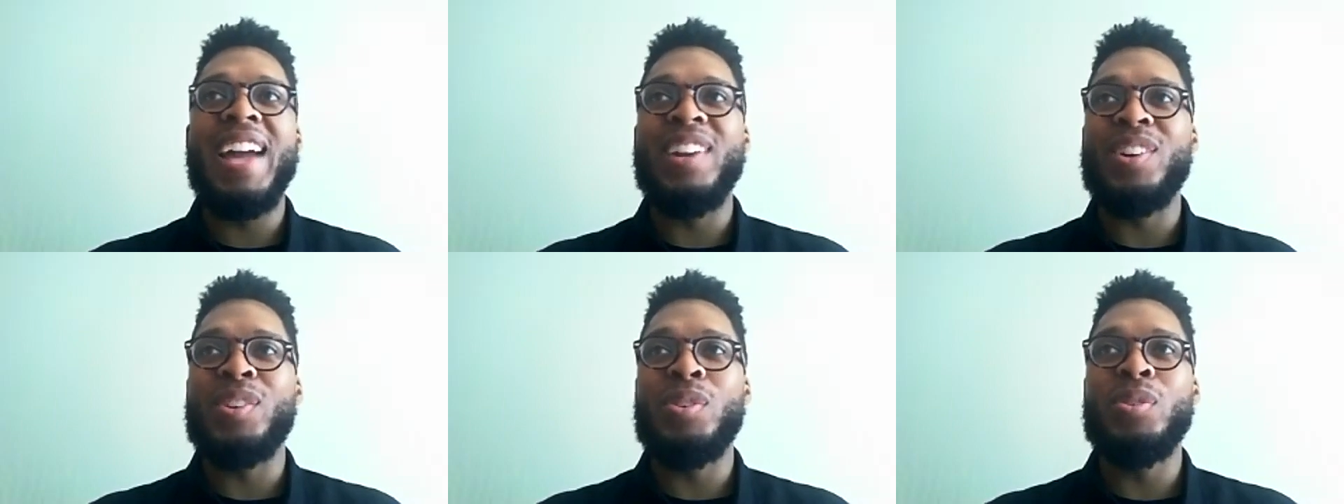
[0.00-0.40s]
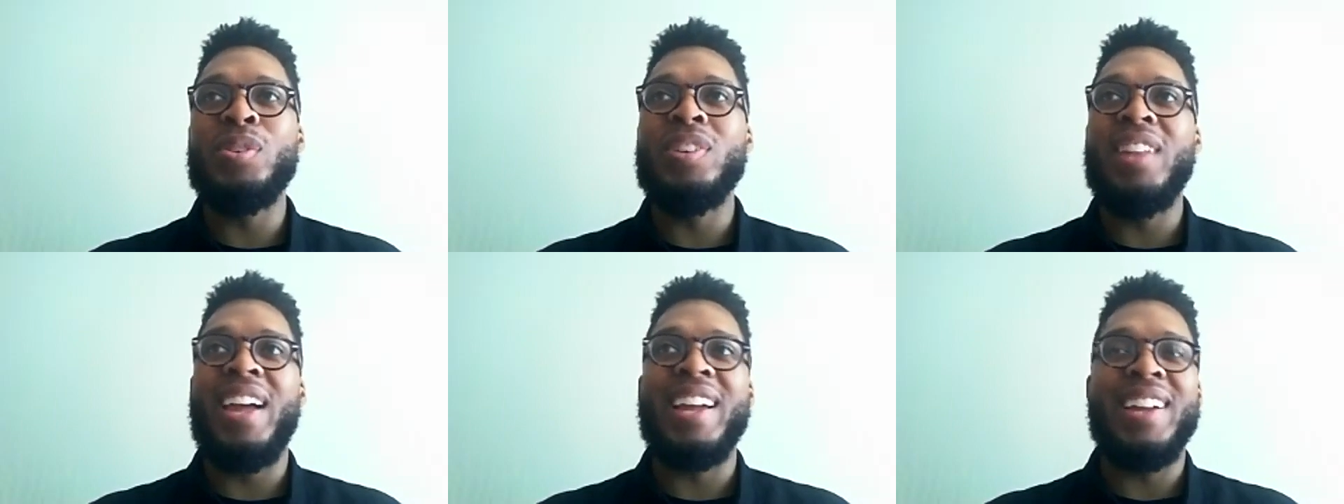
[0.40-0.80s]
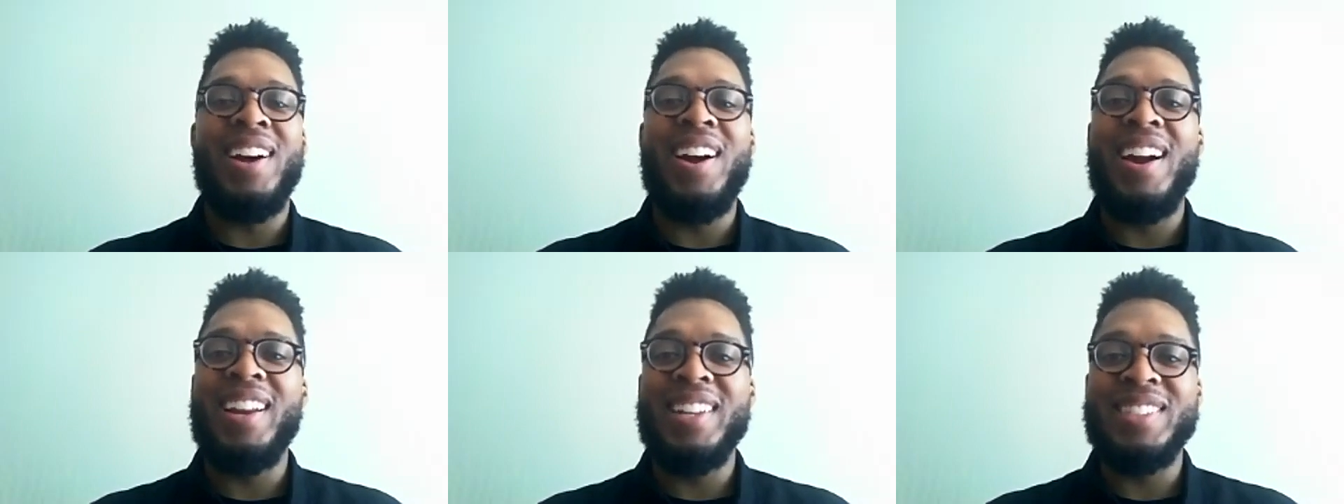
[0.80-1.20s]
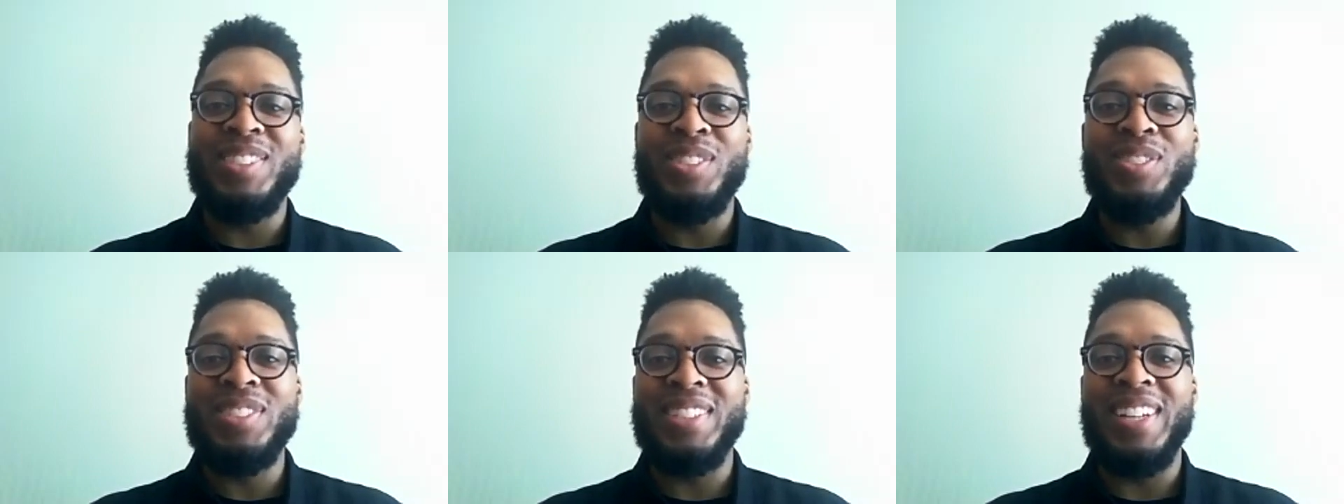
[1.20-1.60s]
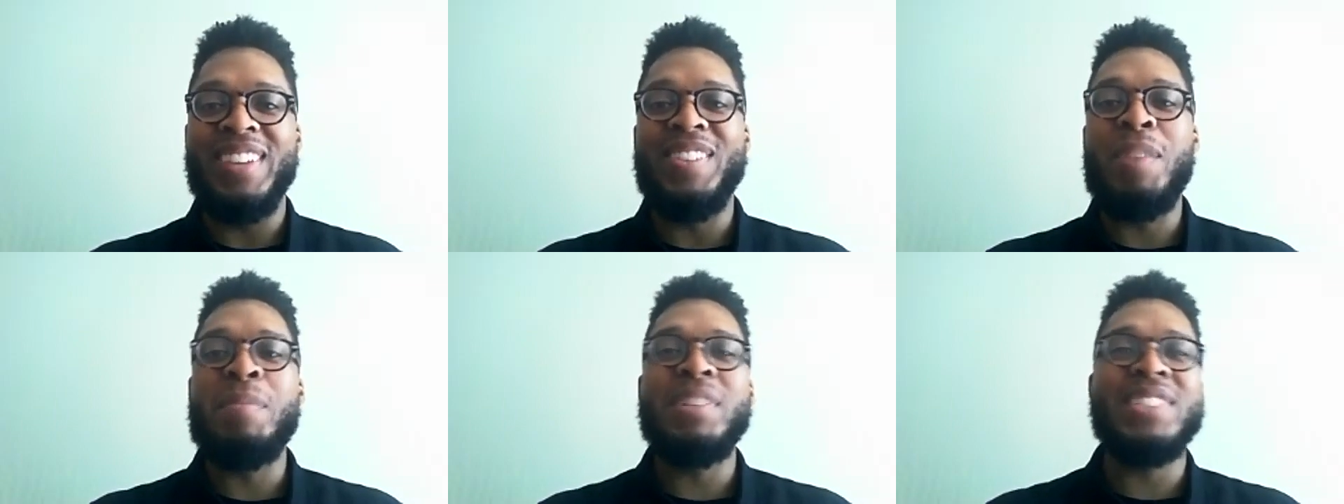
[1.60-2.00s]
You're cool. Like, all right, let's do
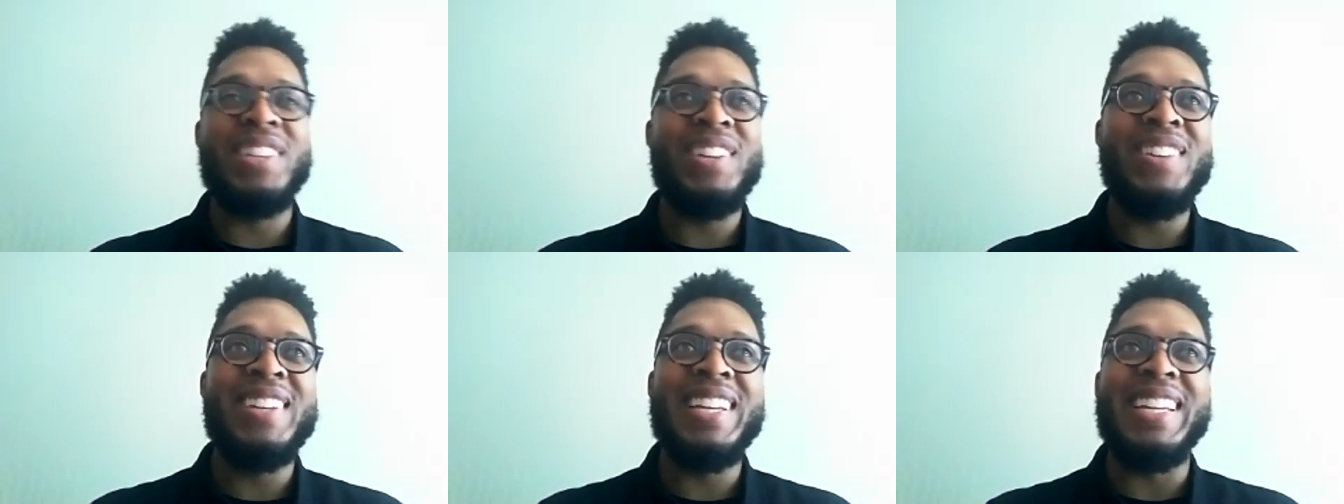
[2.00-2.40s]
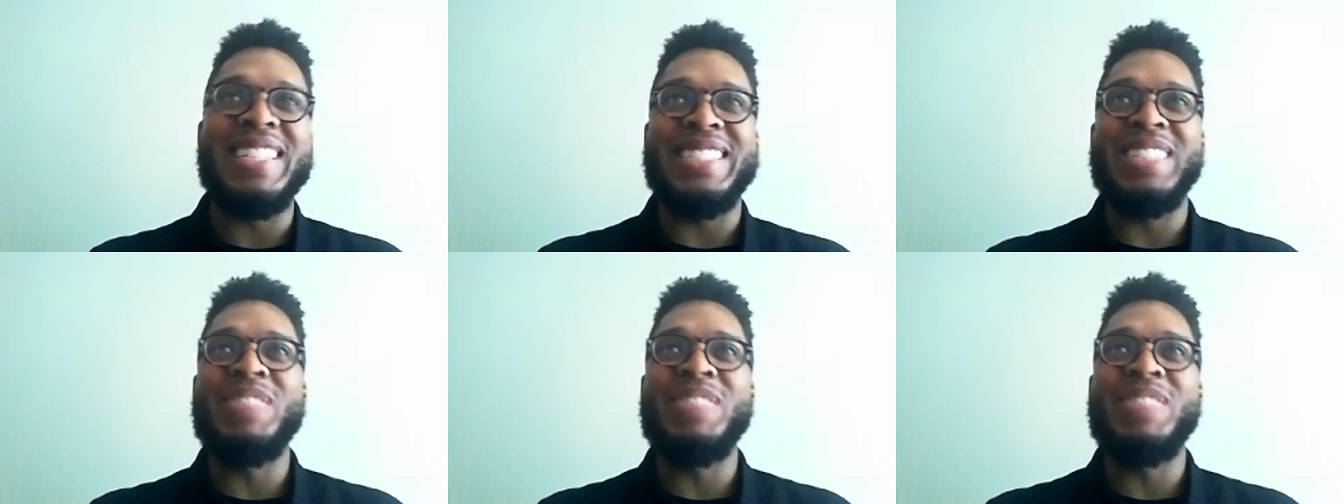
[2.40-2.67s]
stuff. Let me show you this.